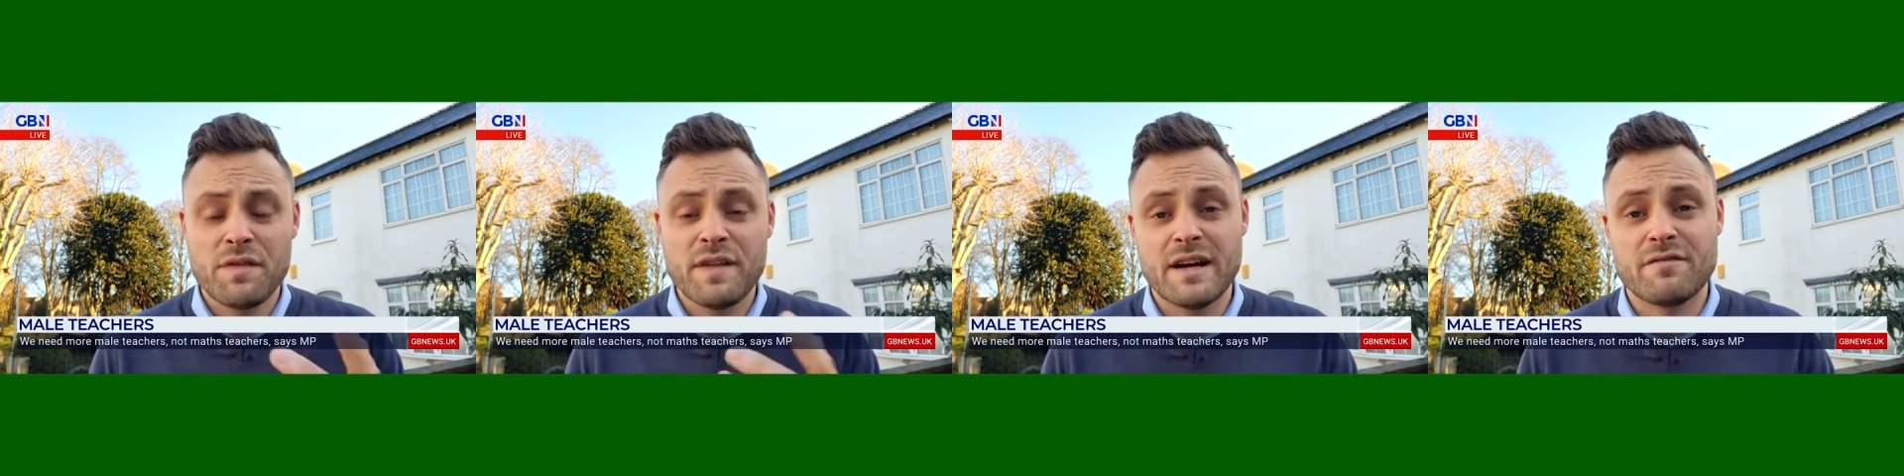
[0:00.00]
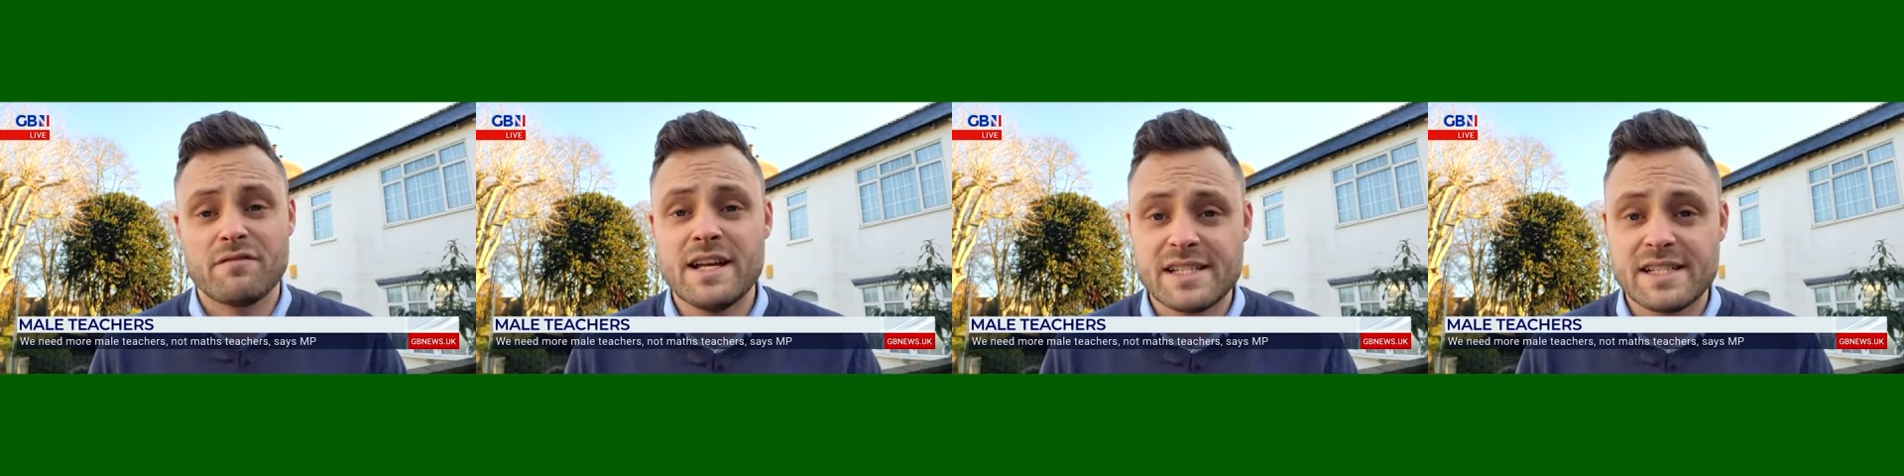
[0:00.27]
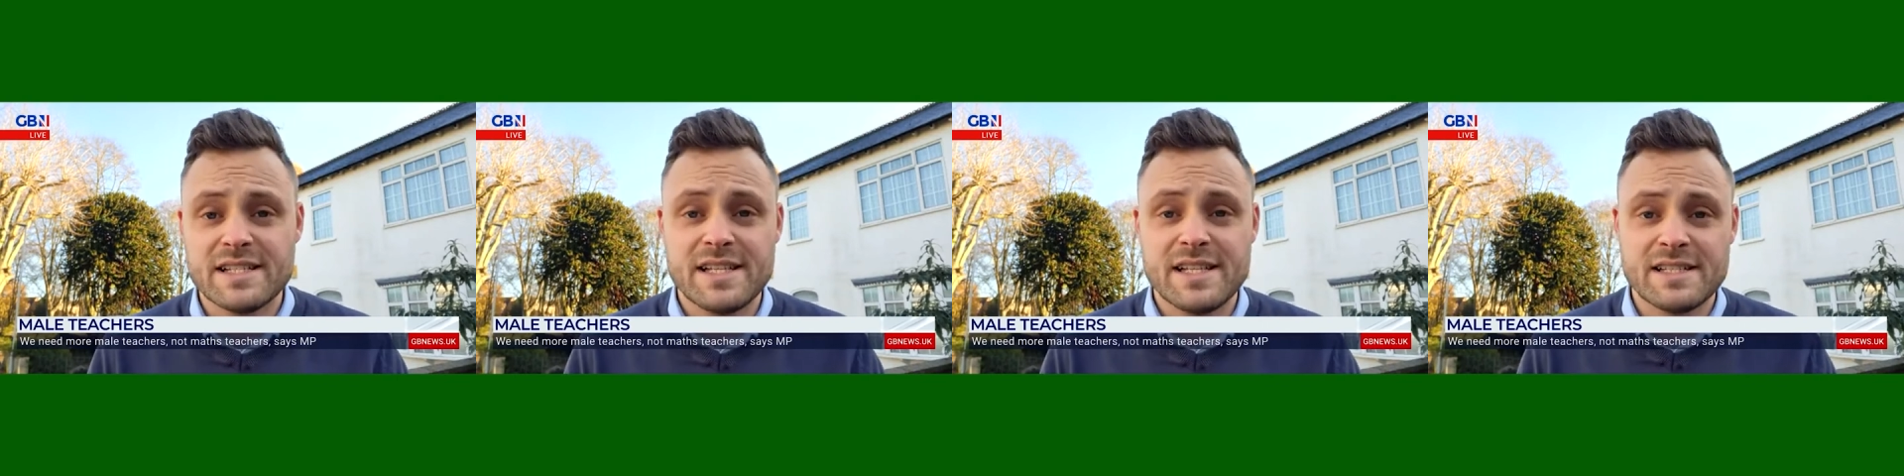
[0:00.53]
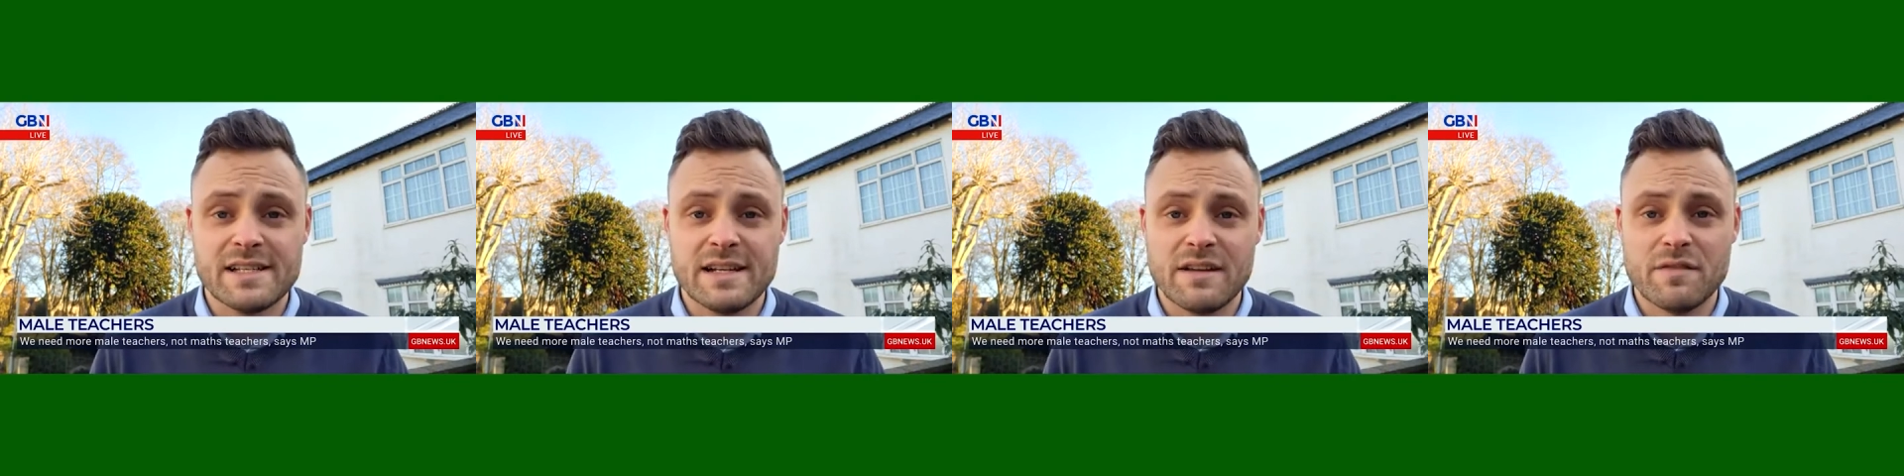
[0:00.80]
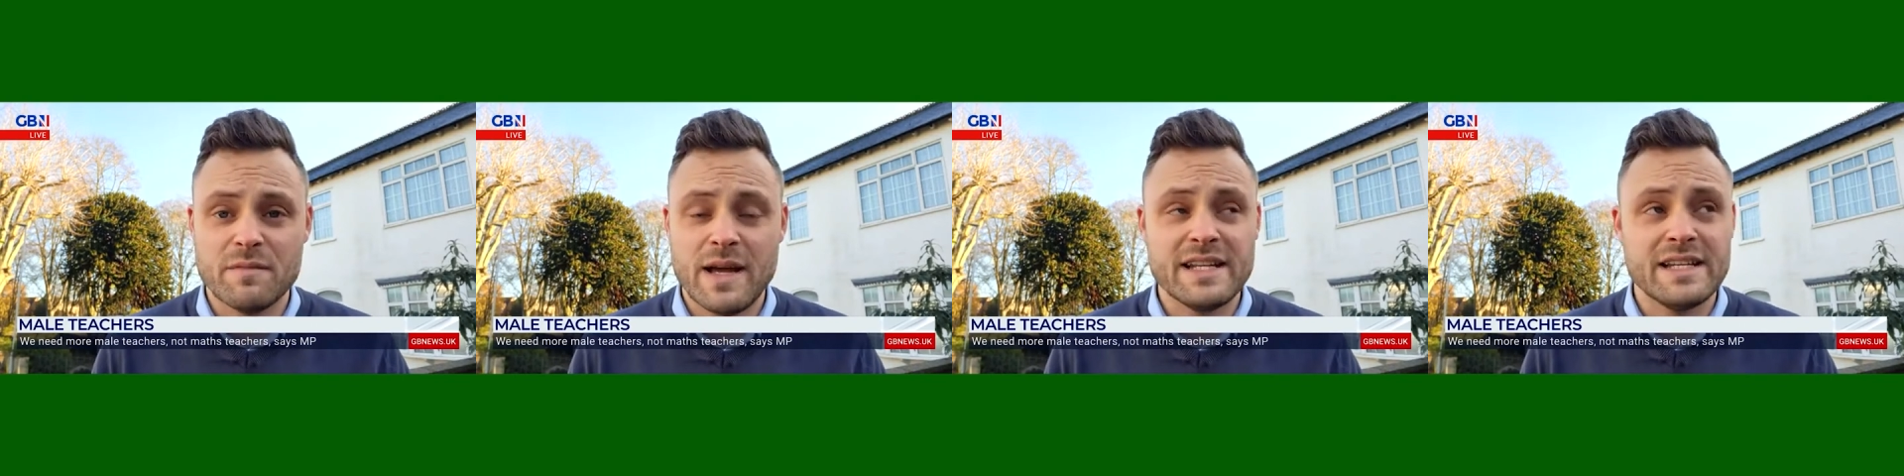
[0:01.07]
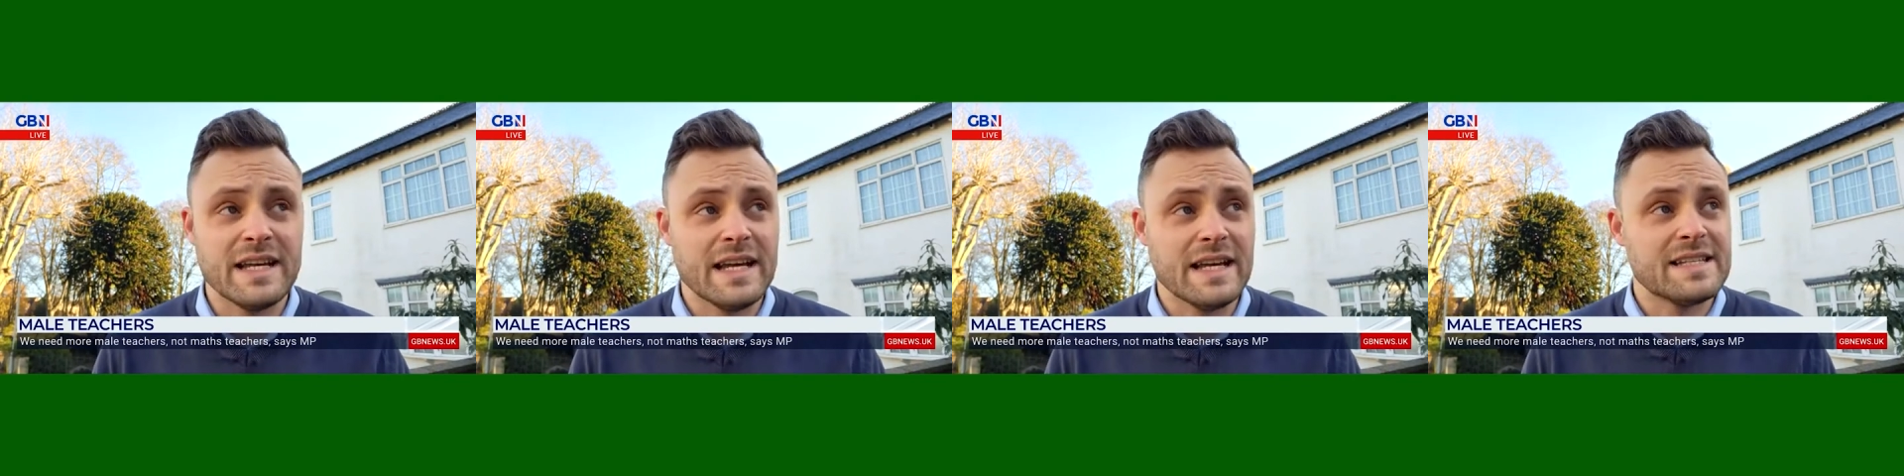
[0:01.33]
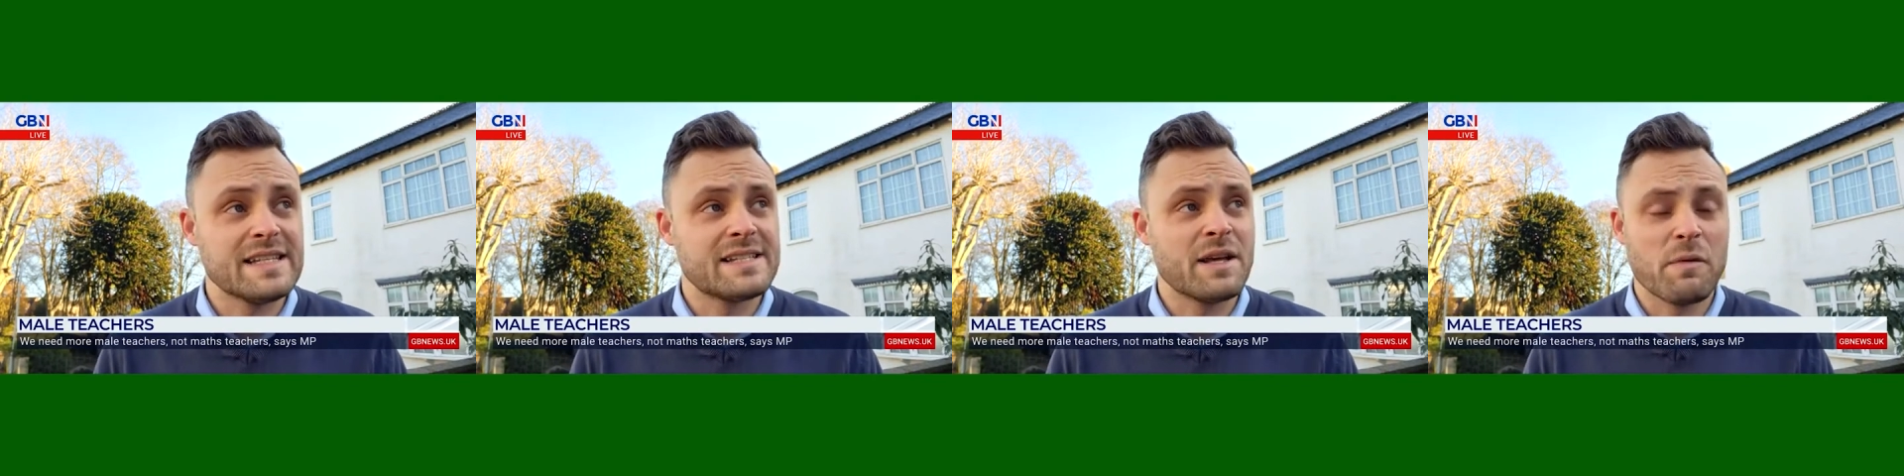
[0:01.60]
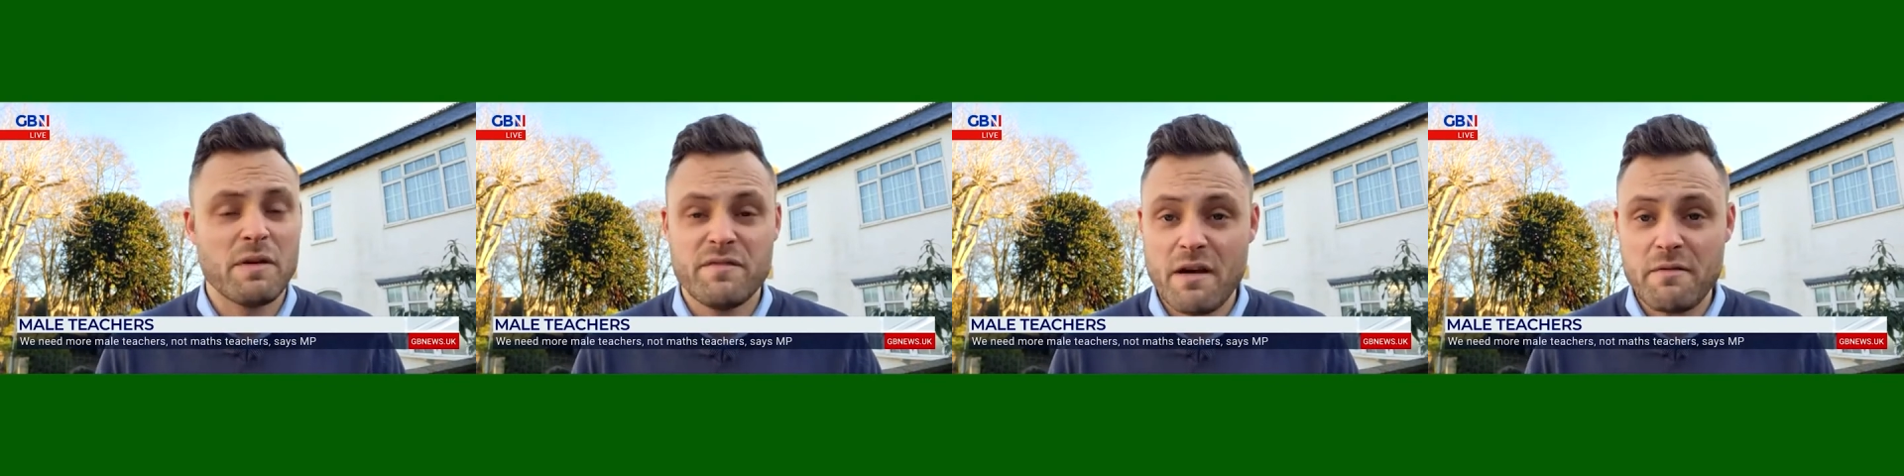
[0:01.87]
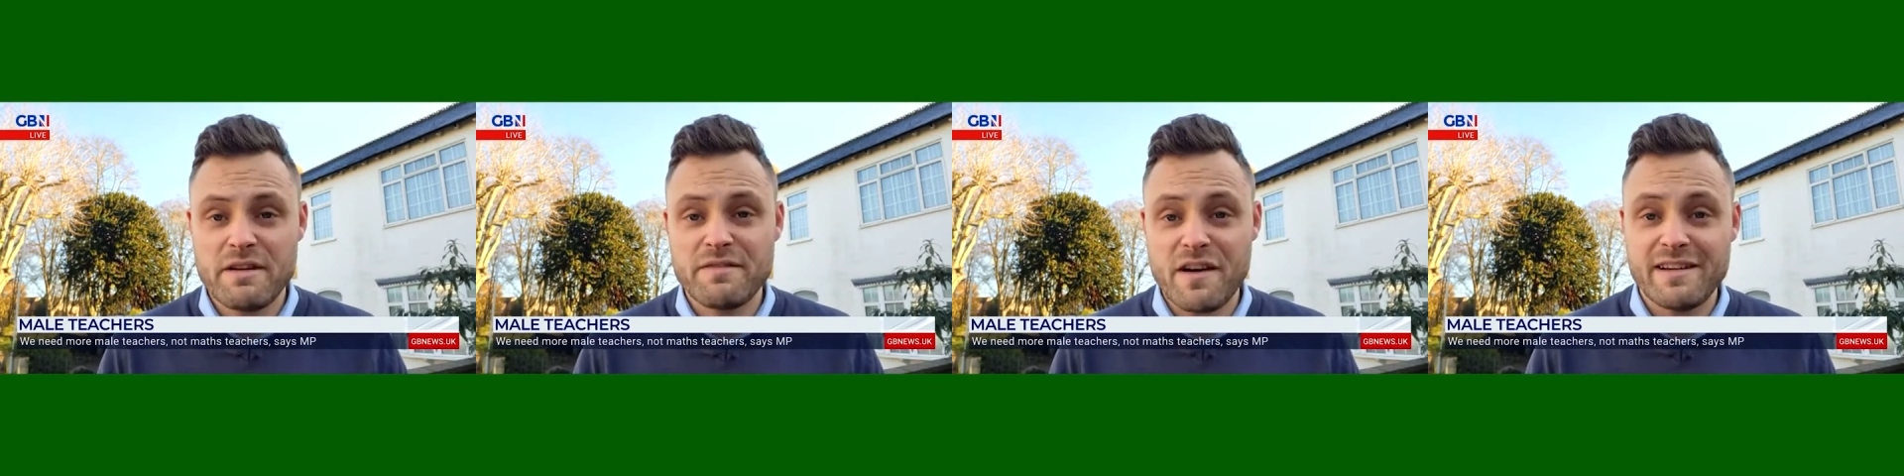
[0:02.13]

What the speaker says: One thing I've raised consistently for many years is that we're very,